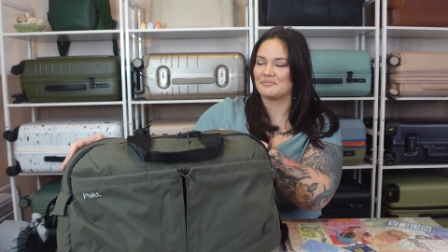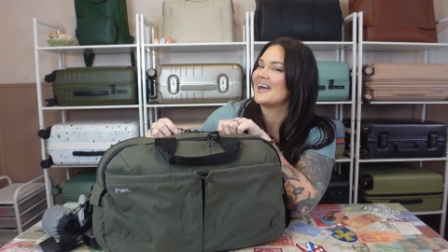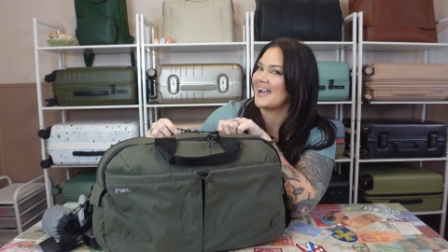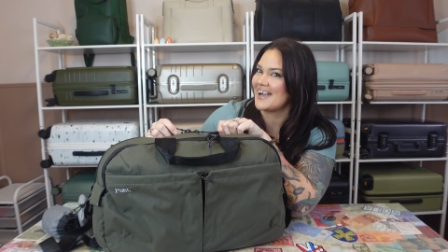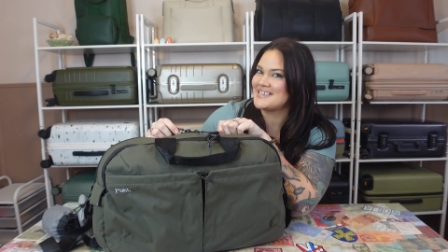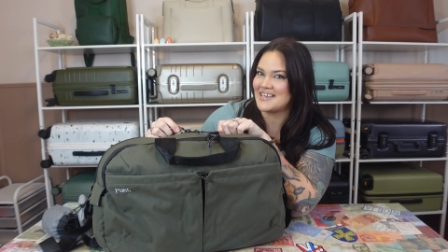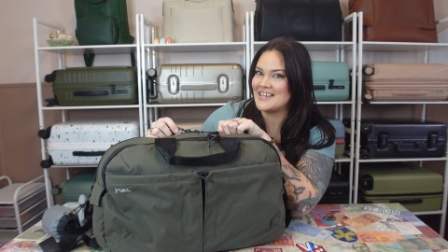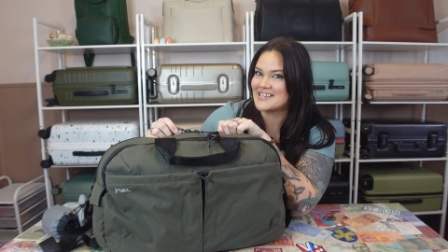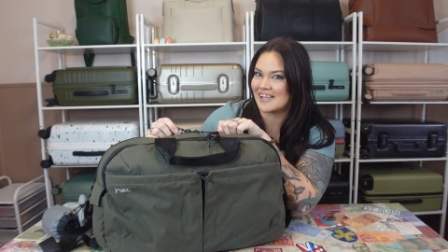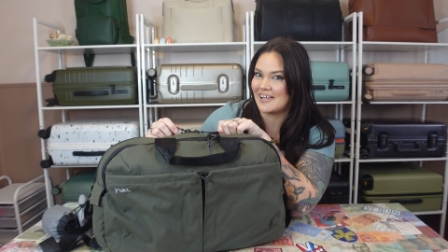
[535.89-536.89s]
Like I said,
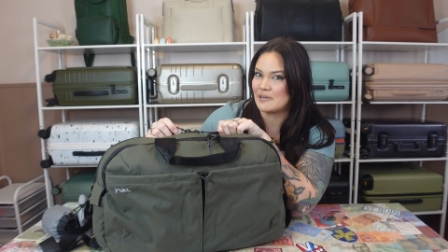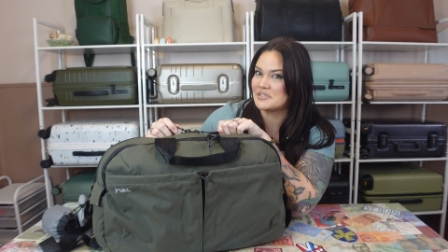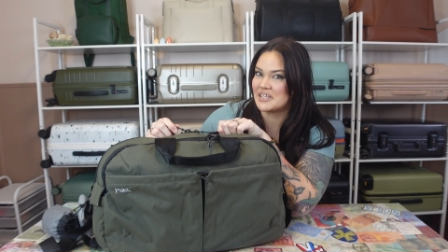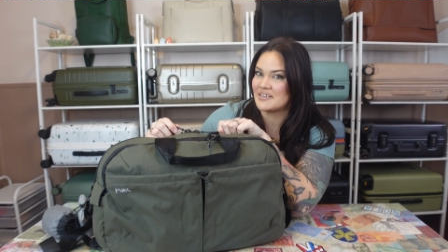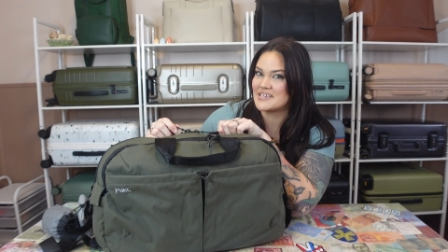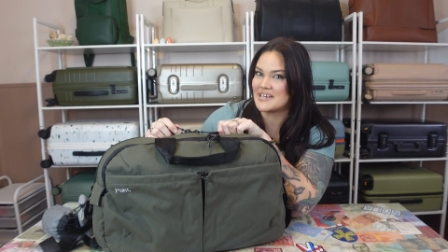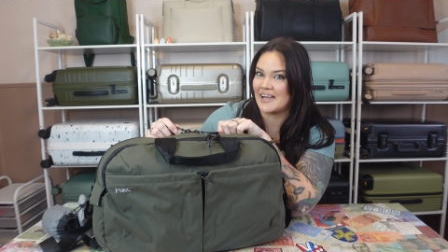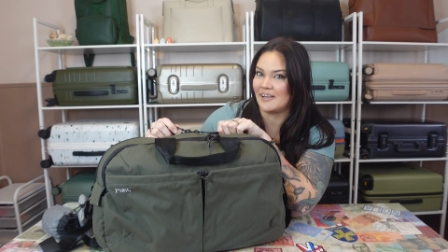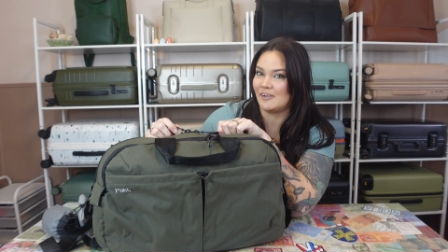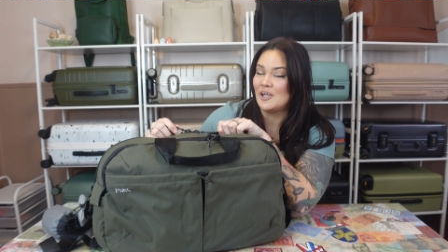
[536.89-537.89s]
it's clamshell
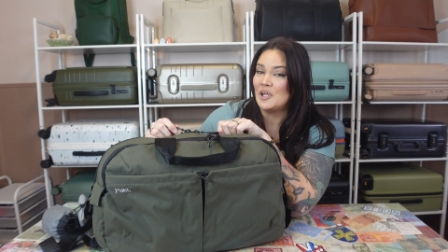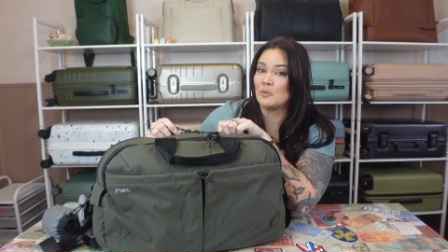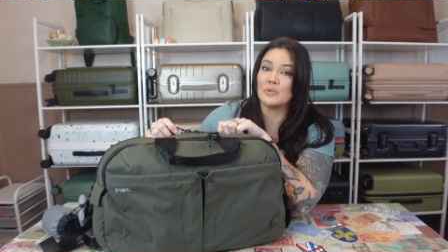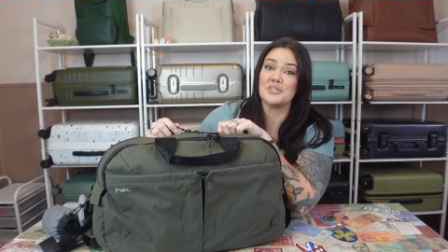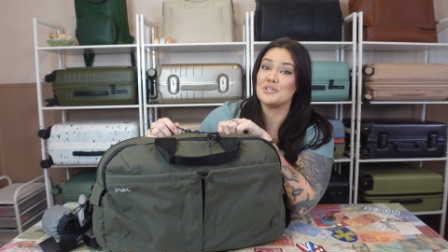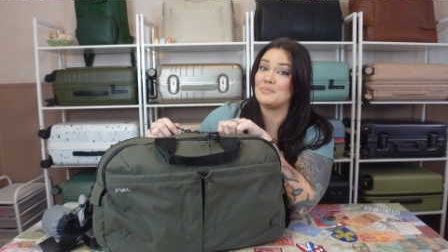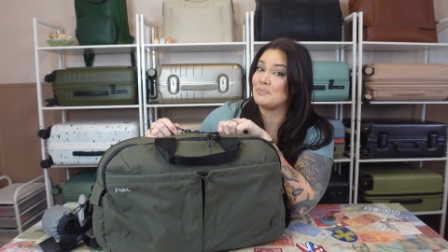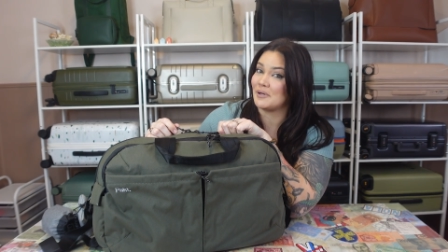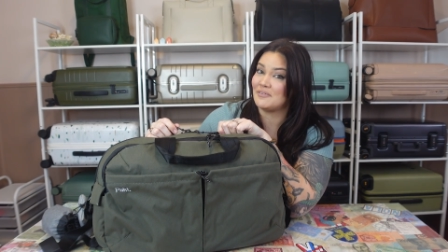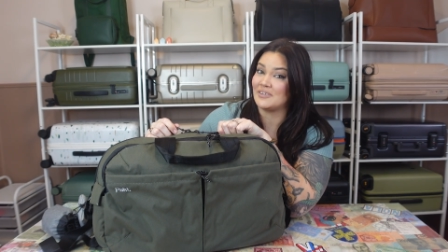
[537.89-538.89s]
style, which, to be
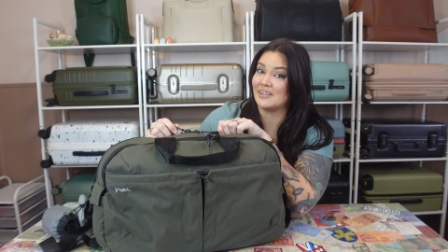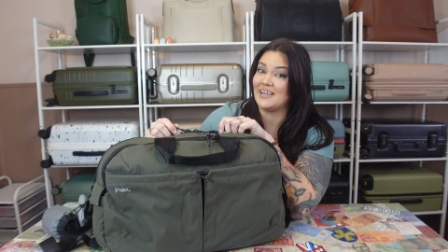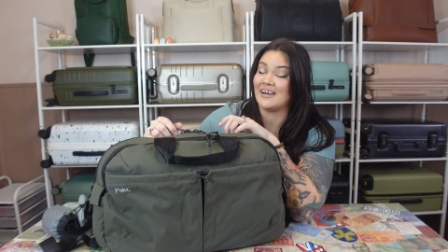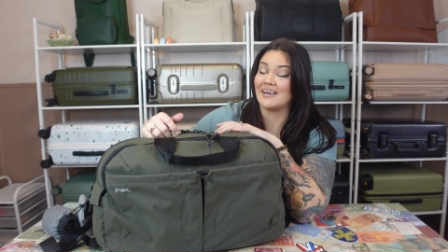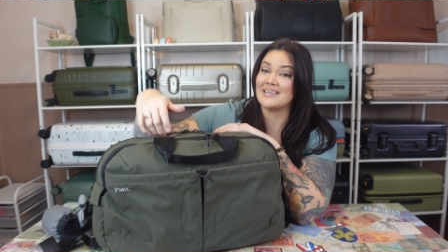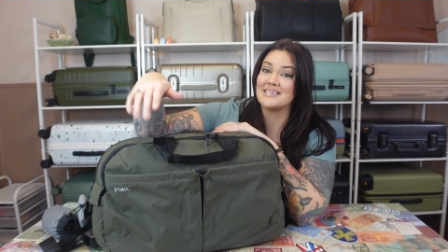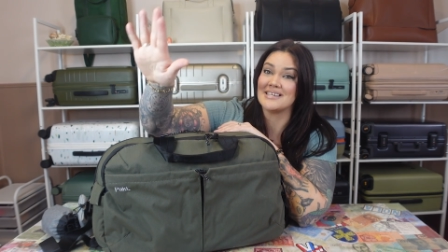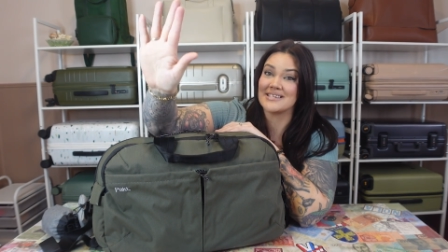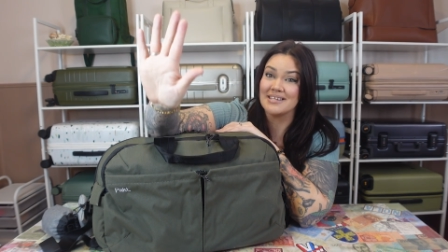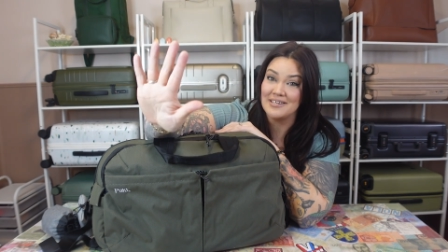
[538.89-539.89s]
perfectly honest,
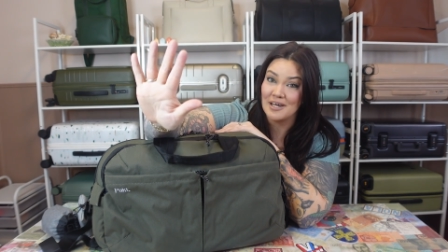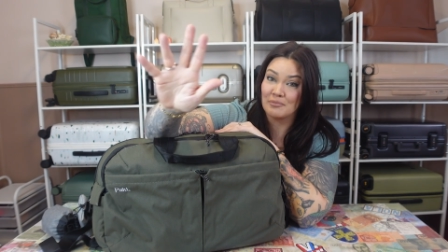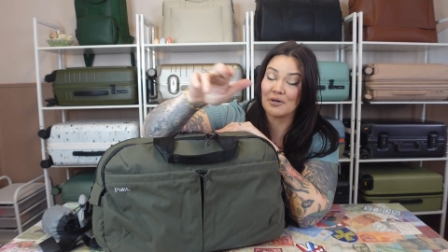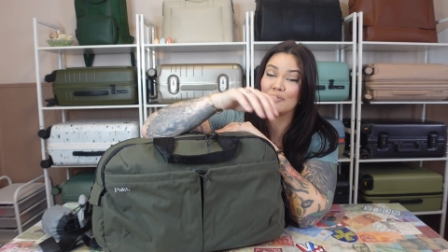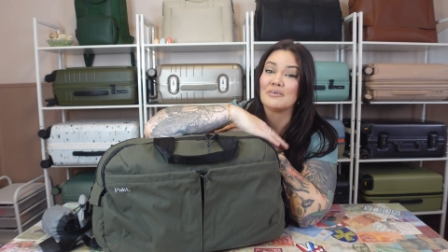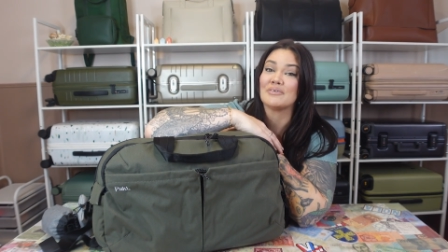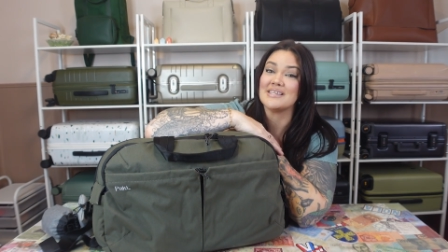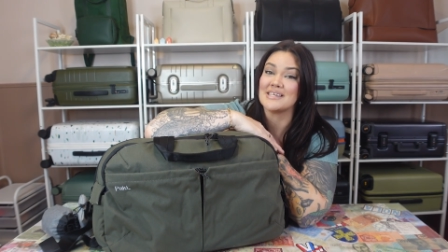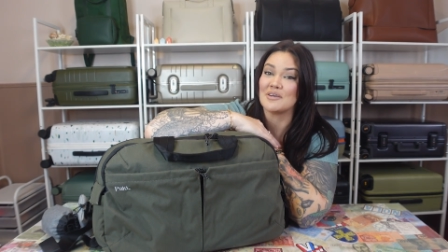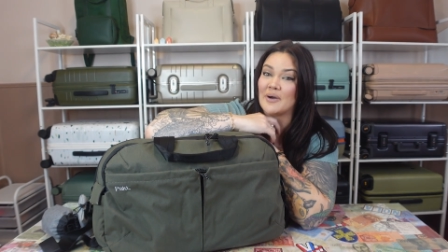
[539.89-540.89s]
is the #1
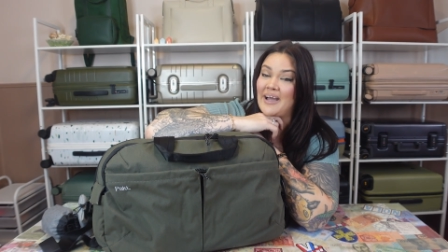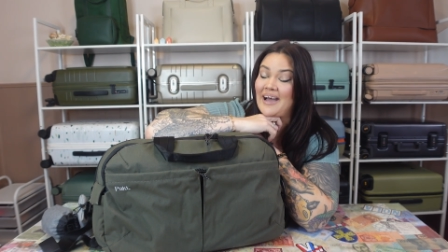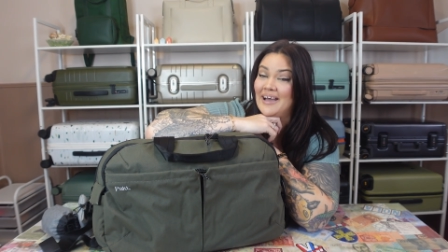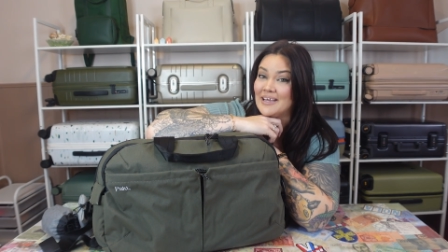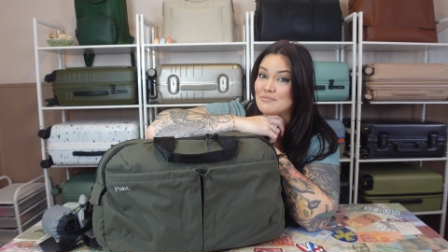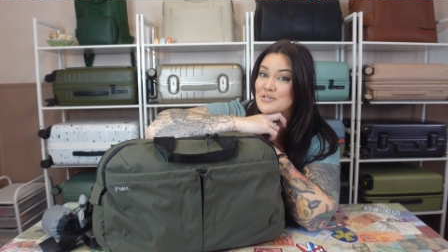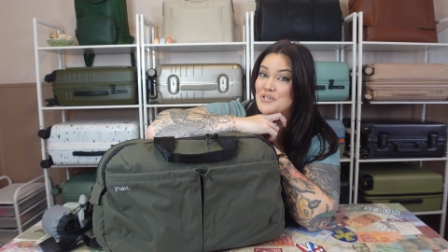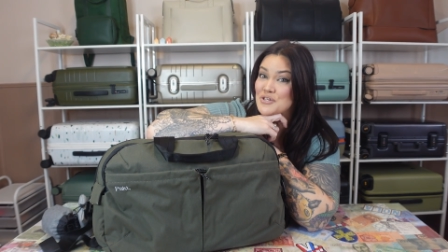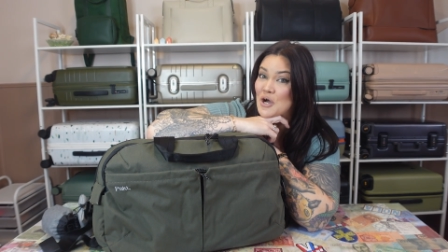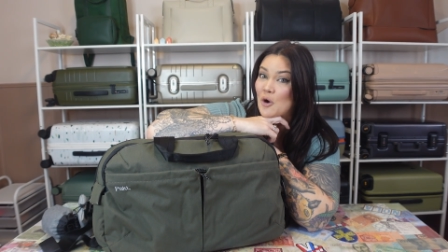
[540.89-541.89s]
reason why I am
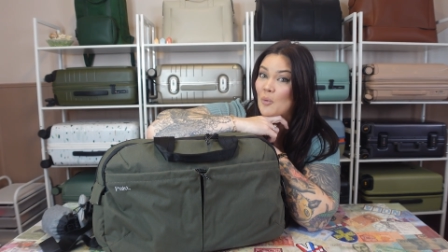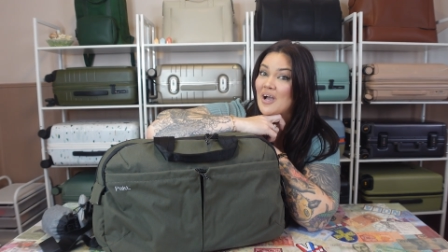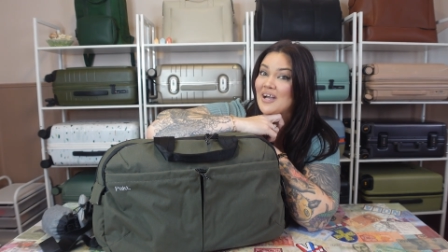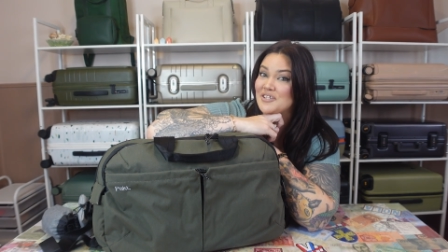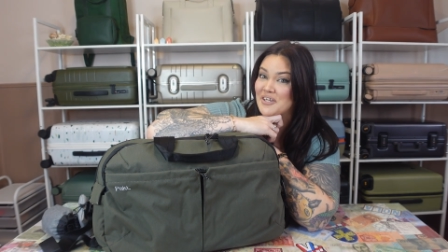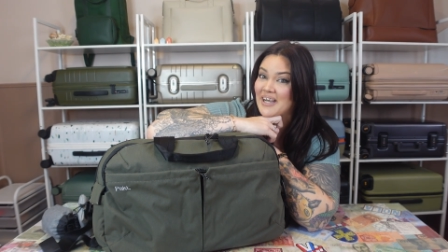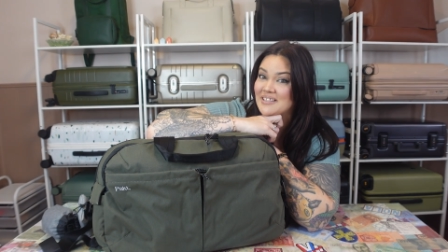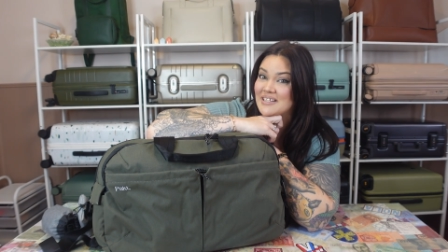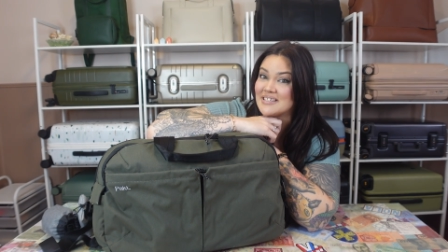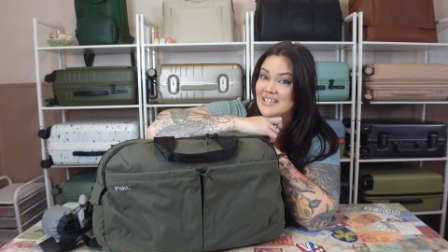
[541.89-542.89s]
so
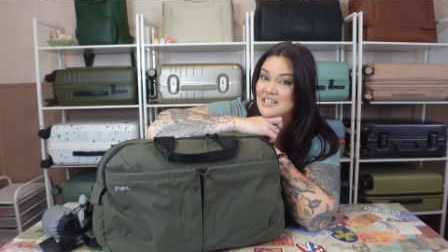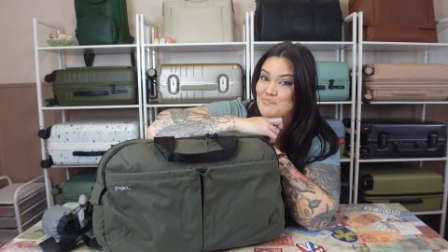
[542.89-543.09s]
attracted to this